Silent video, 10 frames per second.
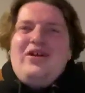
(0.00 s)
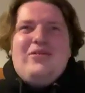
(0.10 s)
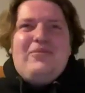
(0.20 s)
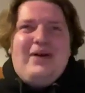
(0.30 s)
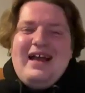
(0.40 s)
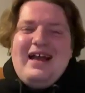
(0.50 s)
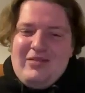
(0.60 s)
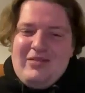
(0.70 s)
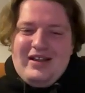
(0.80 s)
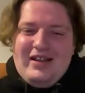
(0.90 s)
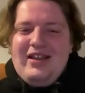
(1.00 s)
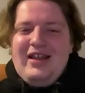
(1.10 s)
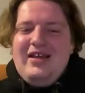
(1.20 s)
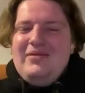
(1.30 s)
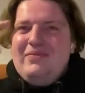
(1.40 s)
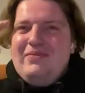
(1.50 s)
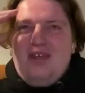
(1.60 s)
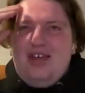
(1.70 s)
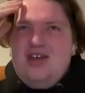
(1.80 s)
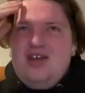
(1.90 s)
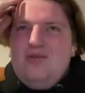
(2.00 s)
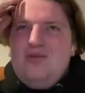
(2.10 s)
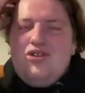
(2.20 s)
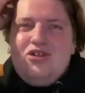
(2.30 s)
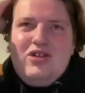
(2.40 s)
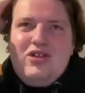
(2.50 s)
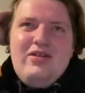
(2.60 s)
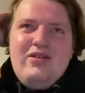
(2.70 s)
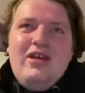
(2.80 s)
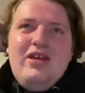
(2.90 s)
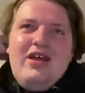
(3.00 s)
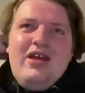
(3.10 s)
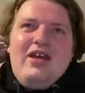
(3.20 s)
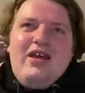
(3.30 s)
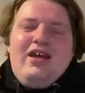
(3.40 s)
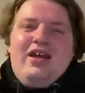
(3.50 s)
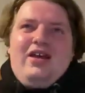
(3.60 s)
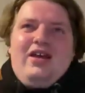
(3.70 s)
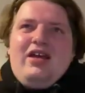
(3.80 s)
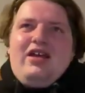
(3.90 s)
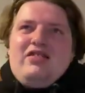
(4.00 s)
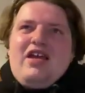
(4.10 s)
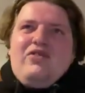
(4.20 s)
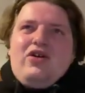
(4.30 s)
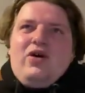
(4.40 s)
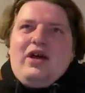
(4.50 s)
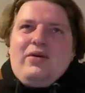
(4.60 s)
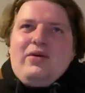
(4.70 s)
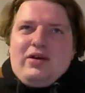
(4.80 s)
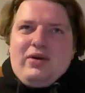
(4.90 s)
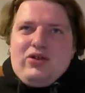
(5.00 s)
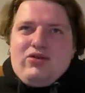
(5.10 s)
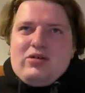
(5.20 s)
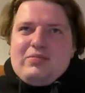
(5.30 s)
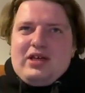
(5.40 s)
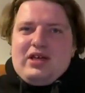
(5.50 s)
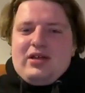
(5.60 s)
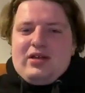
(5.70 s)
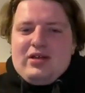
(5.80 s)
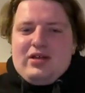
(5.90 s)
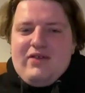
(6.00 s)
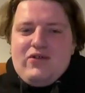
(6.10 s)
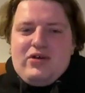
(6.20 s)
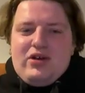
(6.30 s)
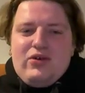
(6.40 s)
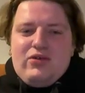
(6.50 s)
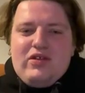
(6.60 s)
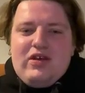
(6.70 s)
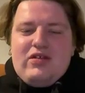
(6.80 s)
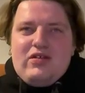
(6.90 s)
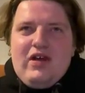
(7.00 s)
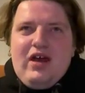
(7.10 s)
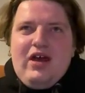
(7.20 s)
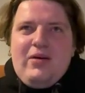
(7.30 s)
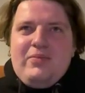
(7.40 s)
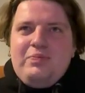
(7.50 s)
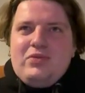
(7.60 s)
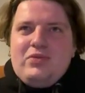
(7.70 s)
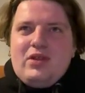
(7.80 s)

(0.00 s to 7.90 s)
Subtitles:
Welcome back. It's been another huge. It's never a quiet week in Welsh rugby. Everyone knows this. Let